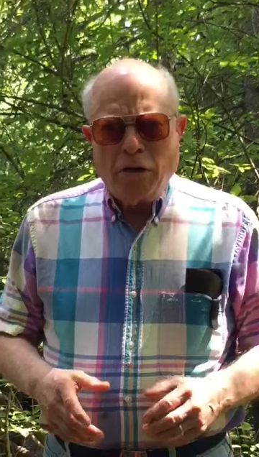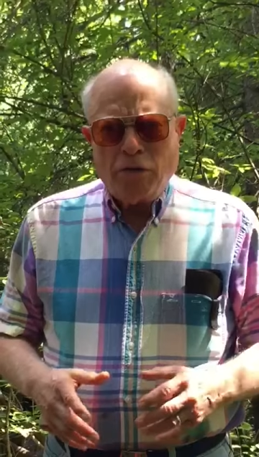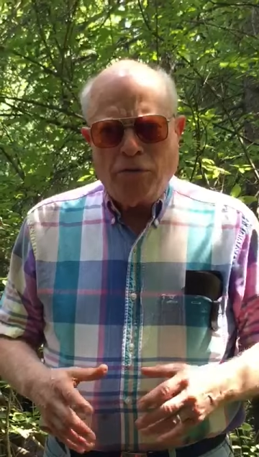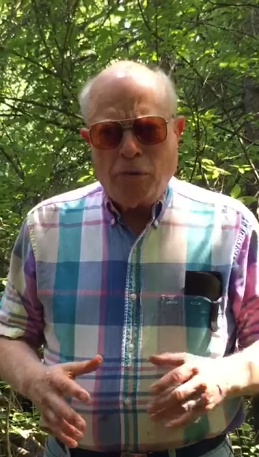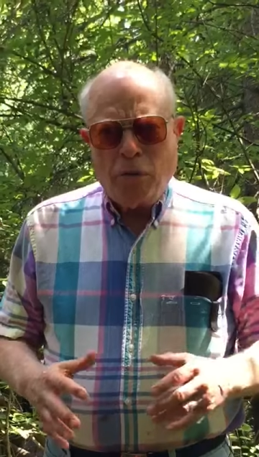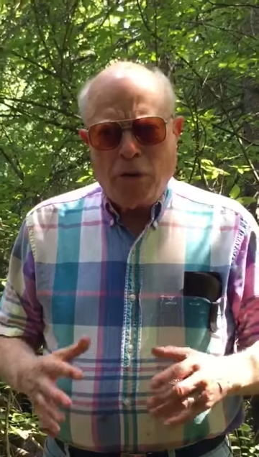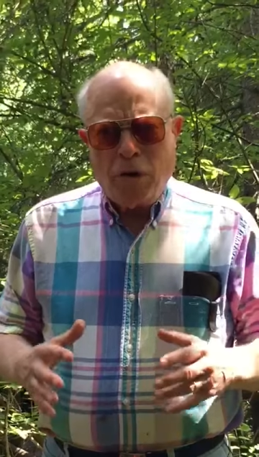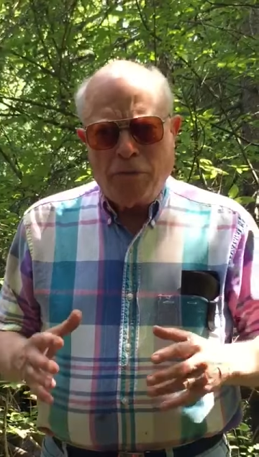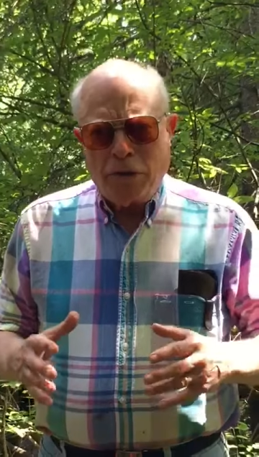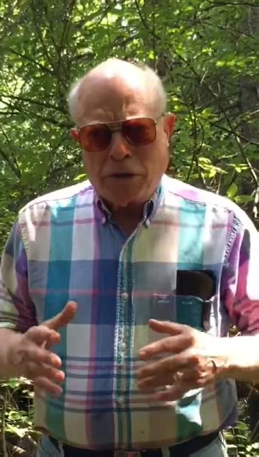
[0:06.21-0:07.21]
is
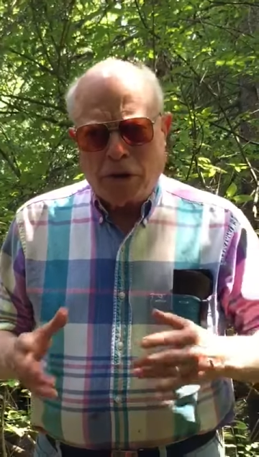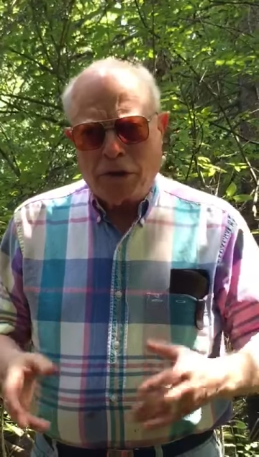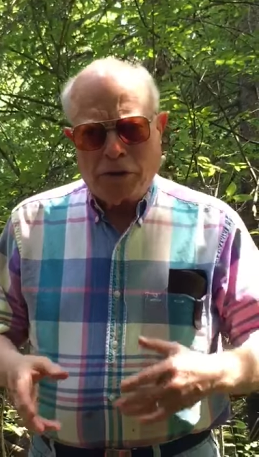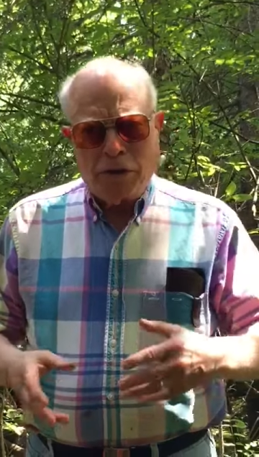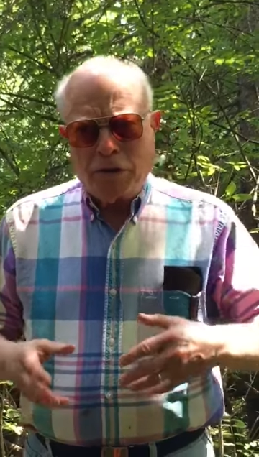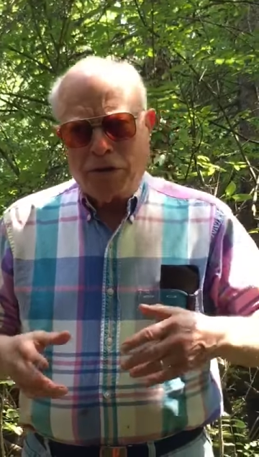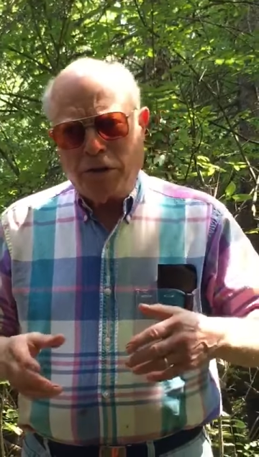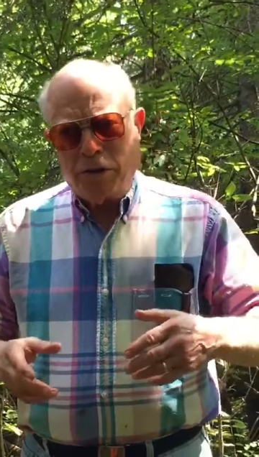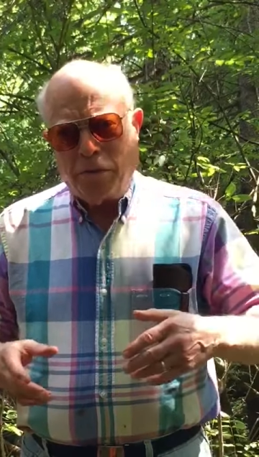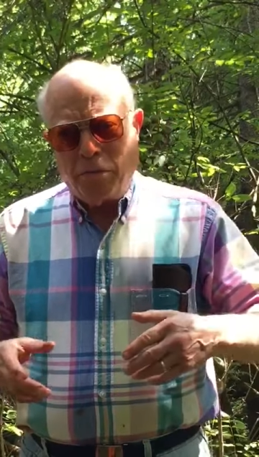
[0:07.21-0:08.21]
full of
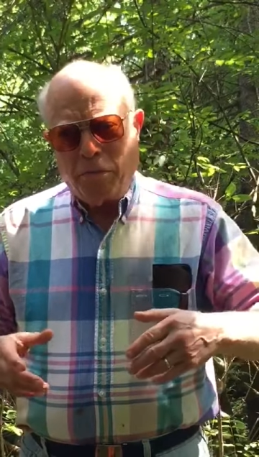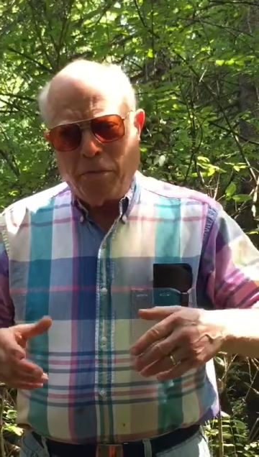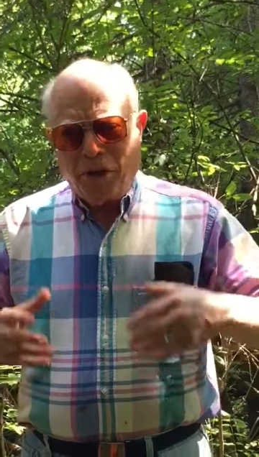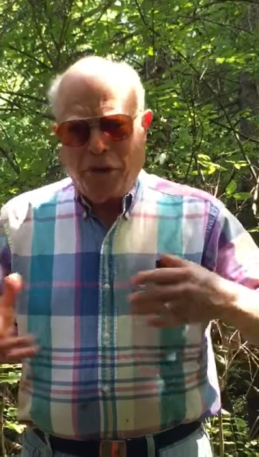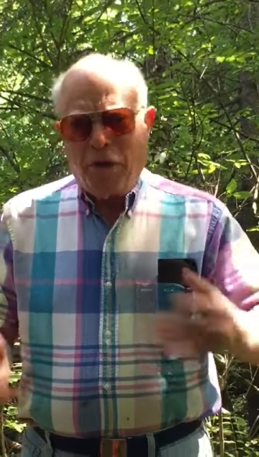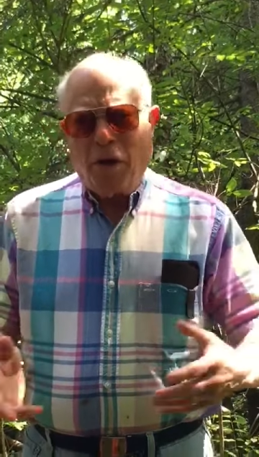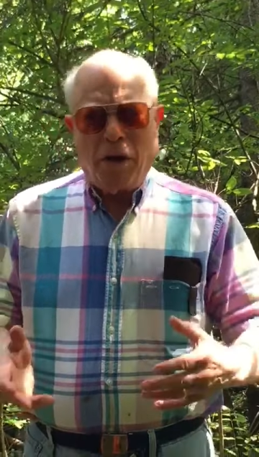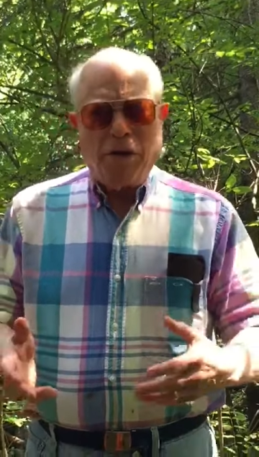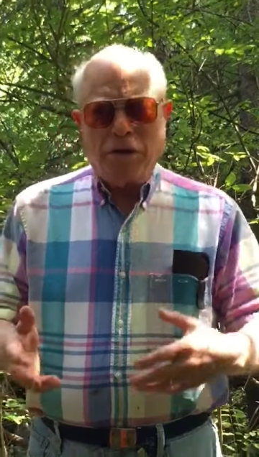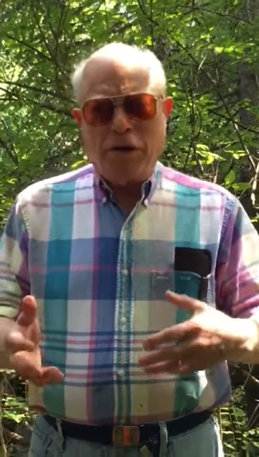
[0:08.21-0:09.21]
discussions and
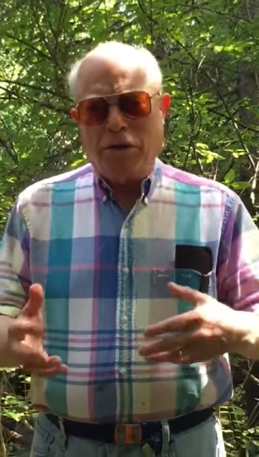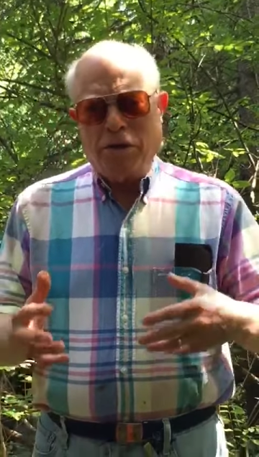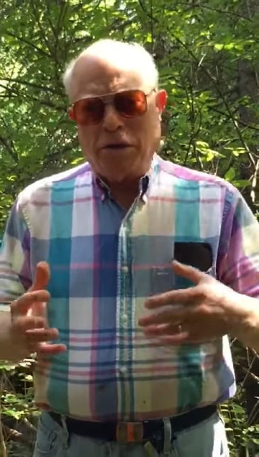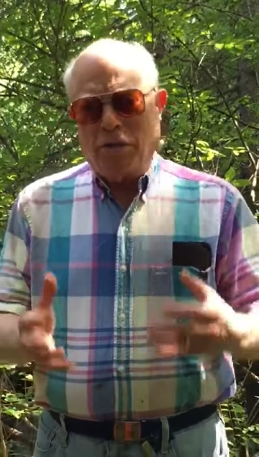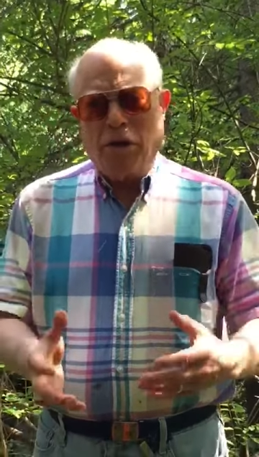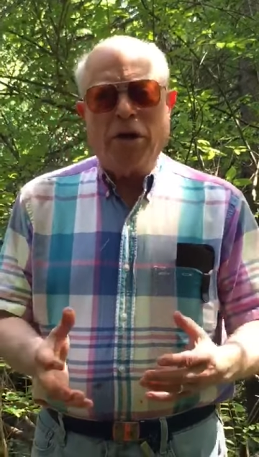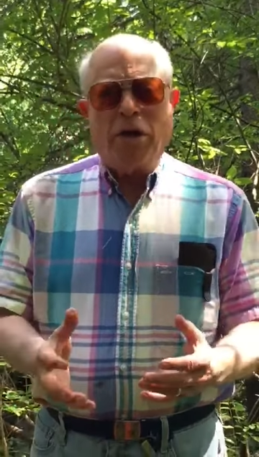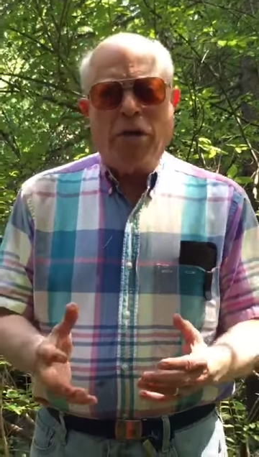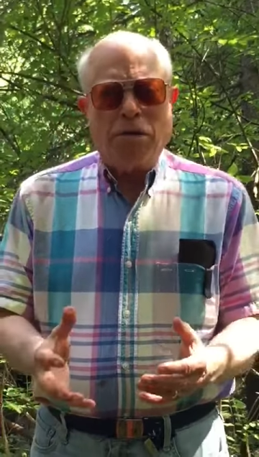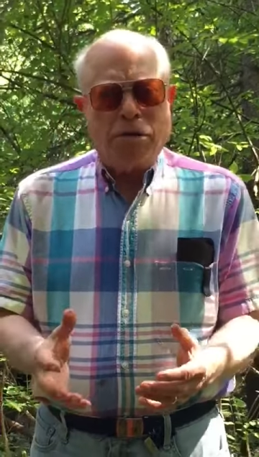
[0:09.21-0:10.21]
methodologies and
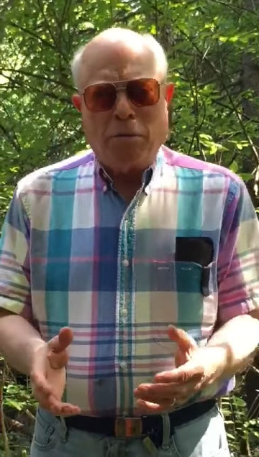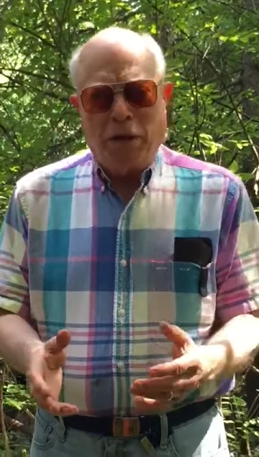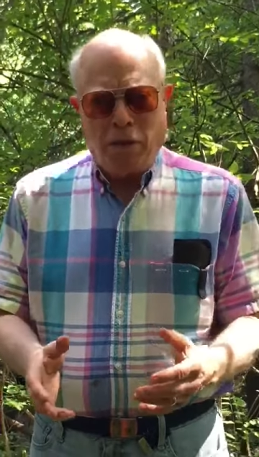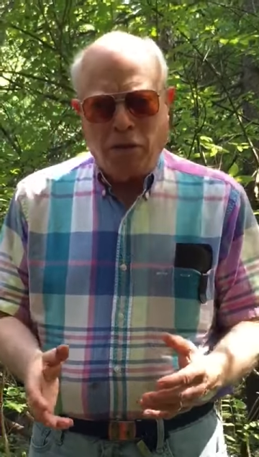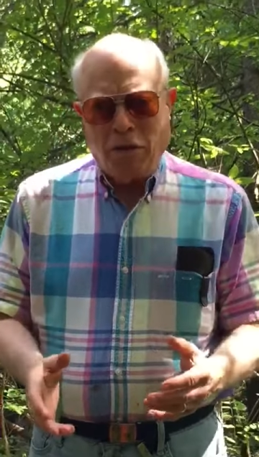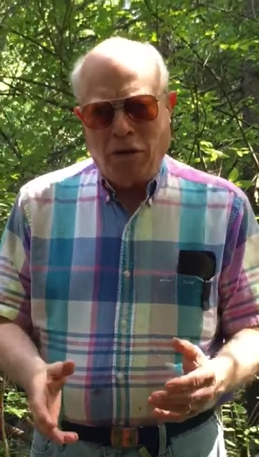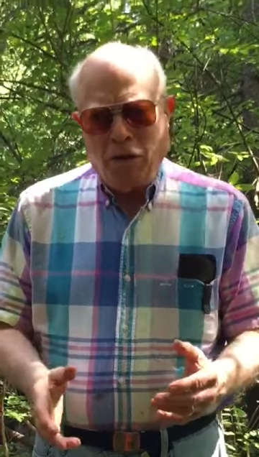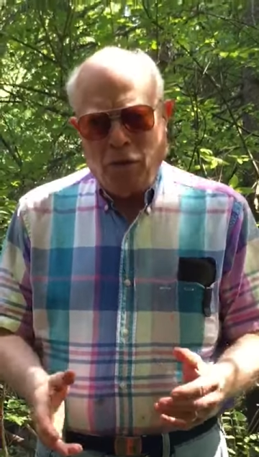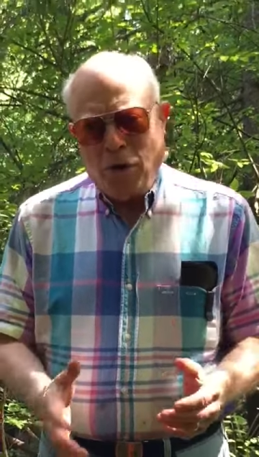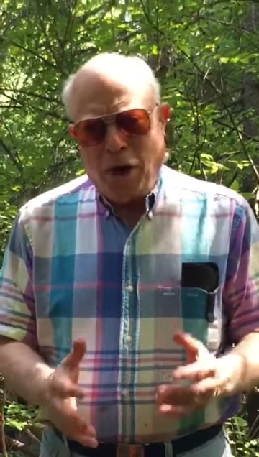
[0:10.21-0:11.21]
everything else about
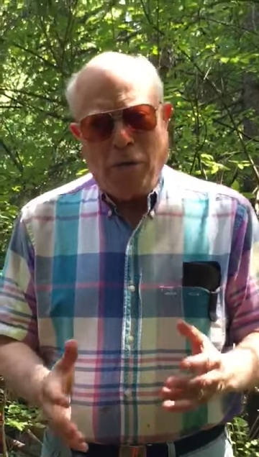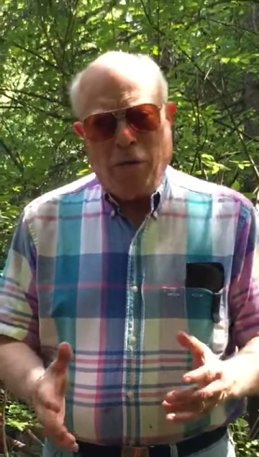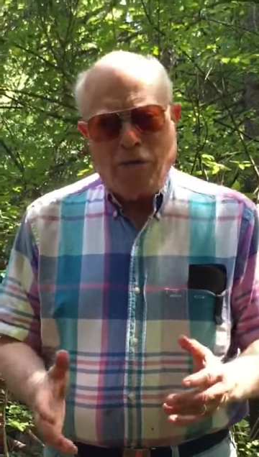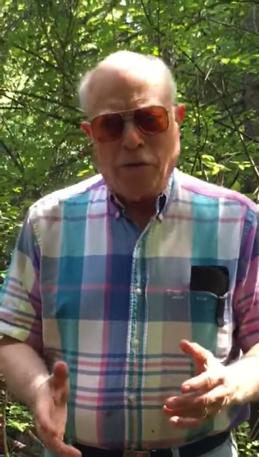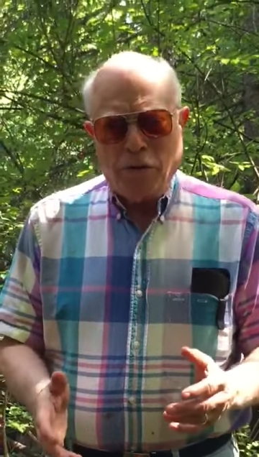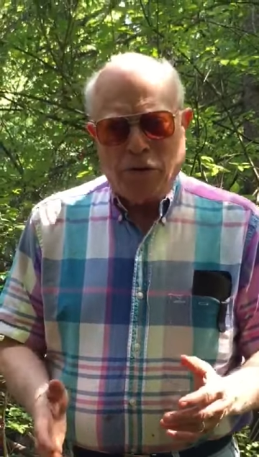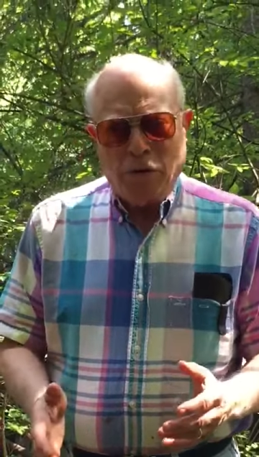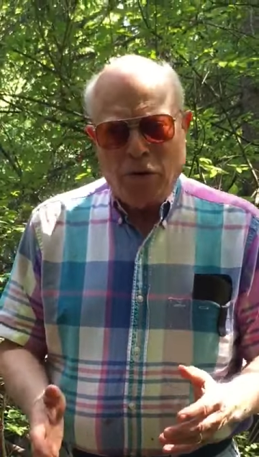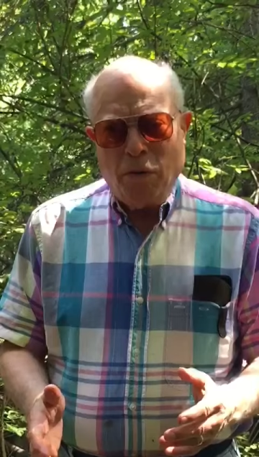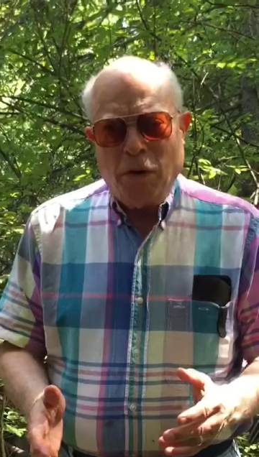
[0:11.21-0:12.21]
what I refer
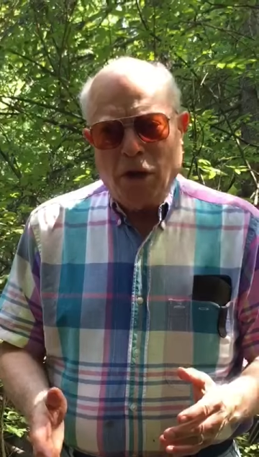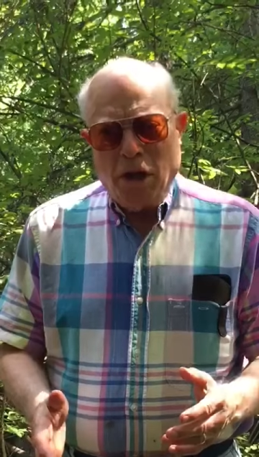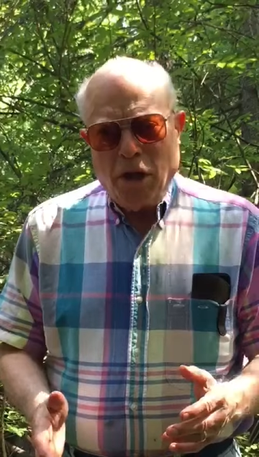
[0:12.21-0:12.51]
to